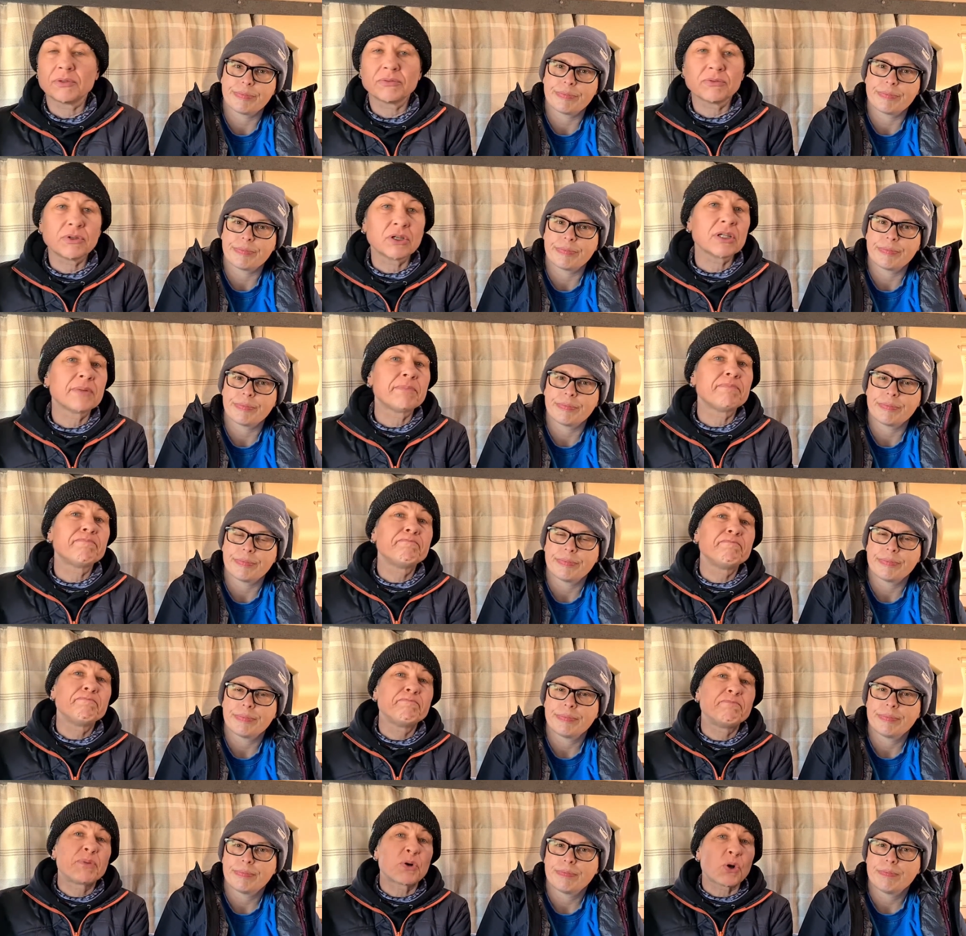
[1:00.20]
Speaker 1: We've got a
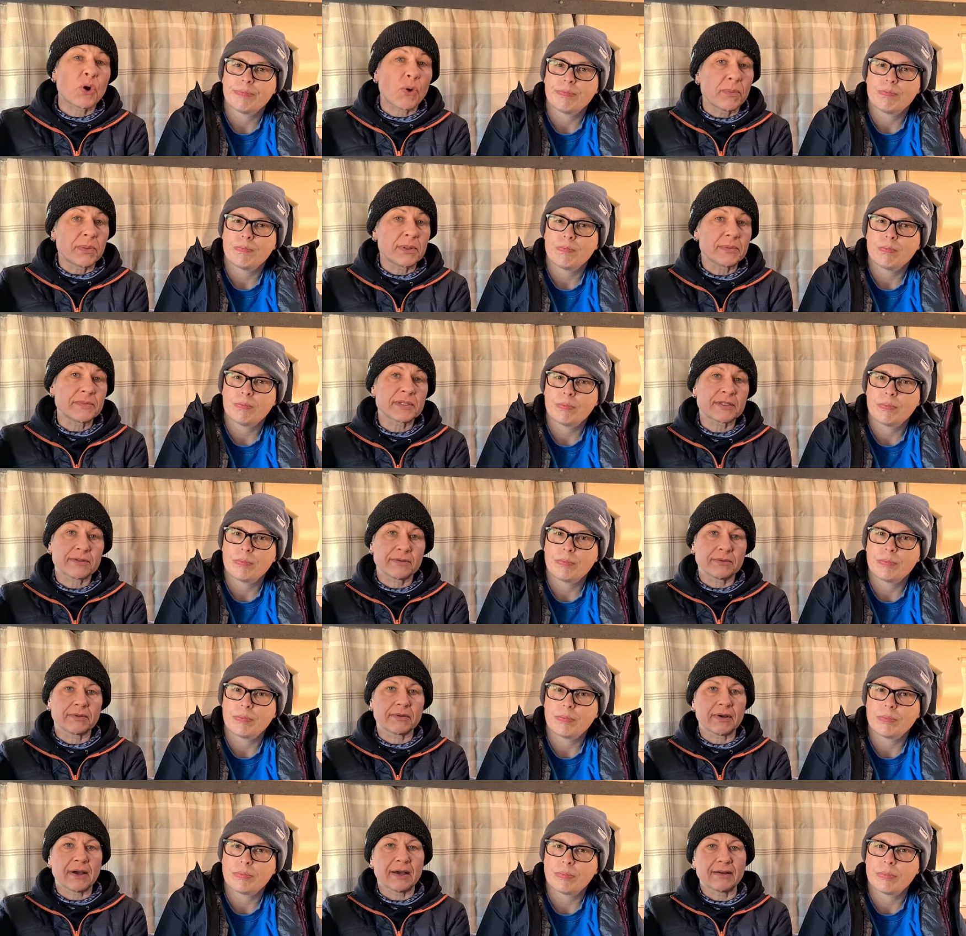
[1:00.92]

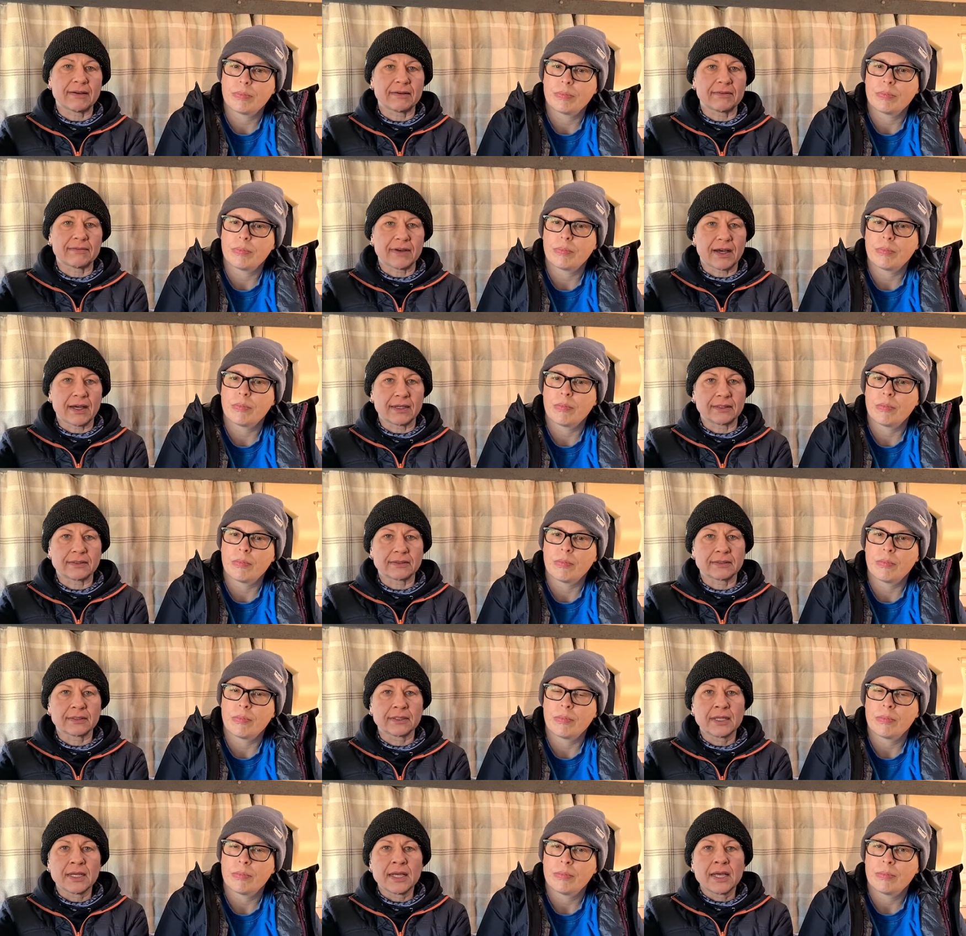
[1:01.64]
problems with our
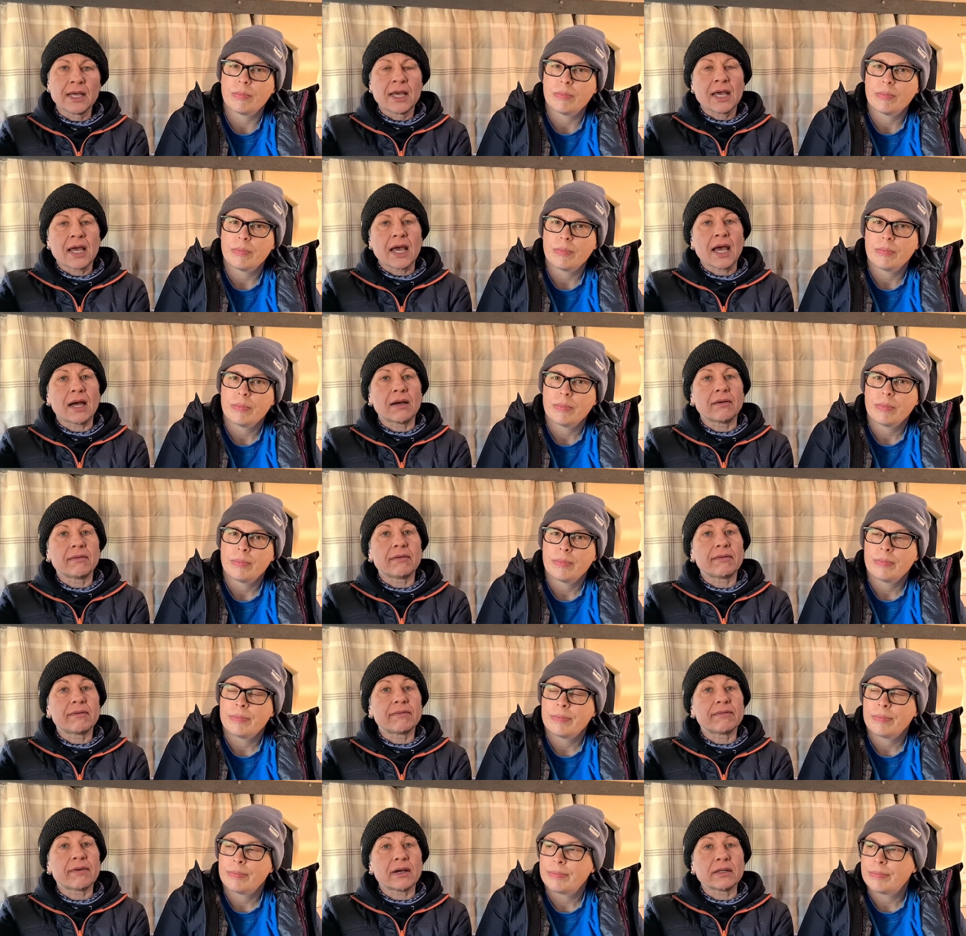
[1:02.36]
van.
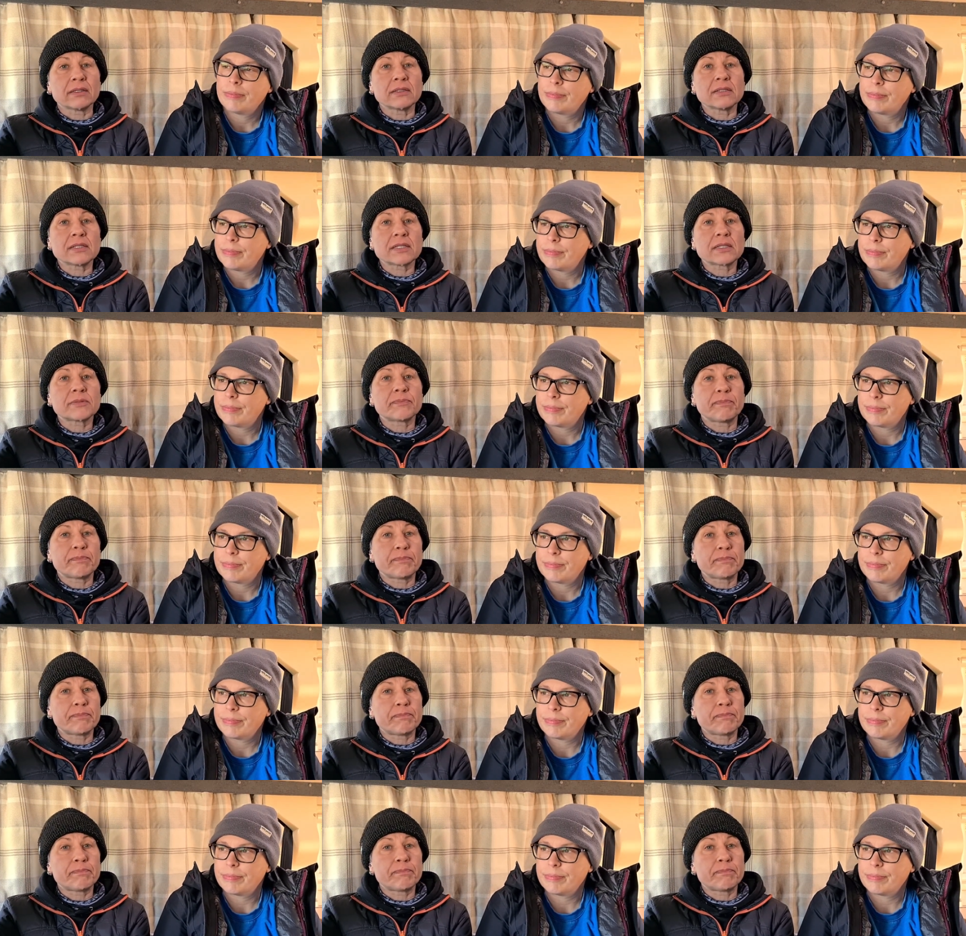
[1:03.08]
Our van is